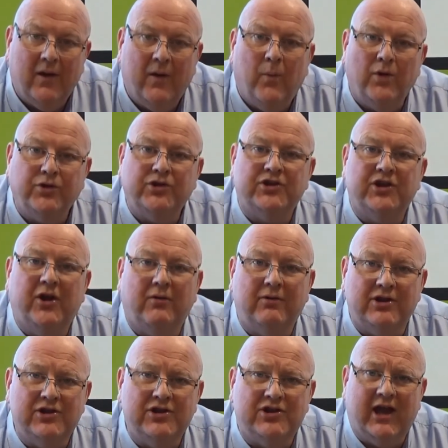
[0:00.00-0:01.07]
What does an
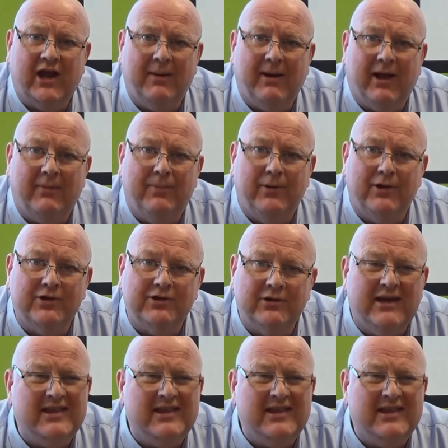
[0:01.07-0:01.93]
orange about a person?